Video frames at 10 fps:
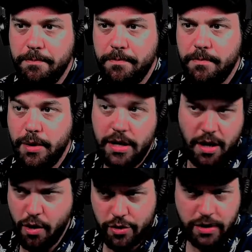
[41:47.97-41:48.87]
But, you
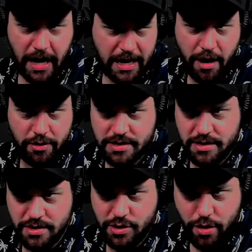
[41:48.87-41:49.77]
know, you can hang out and
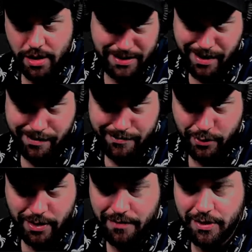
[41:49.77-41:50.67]
listen to the story. Duh. We're
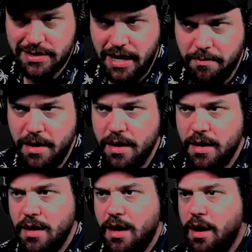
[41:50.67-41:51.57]
going to have a good time.
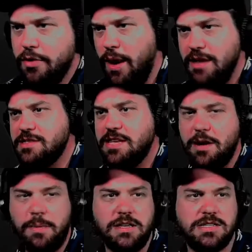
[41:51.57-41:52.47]
Otherwise, it's
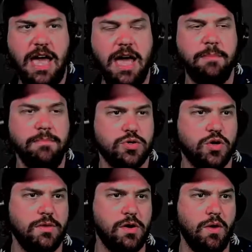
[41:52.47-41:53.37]
anybody's game.
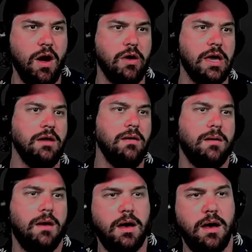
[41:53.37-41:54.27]
Trivia Ronin.
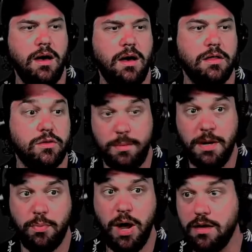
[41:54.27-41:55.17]

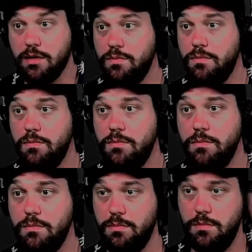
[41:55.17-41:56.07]
3-minute break.
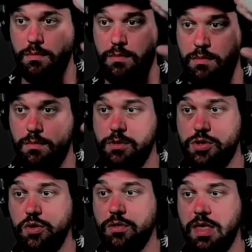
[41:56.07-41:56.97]

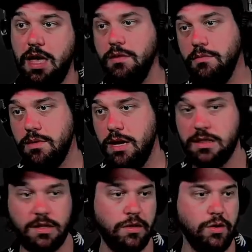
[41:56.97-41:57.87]
Do your thing.
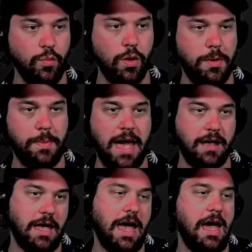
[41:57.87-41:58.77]
Hit the loo. We'll be
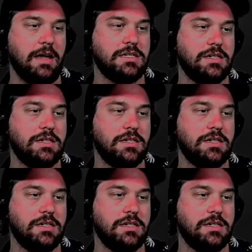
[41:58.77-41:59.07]
back at...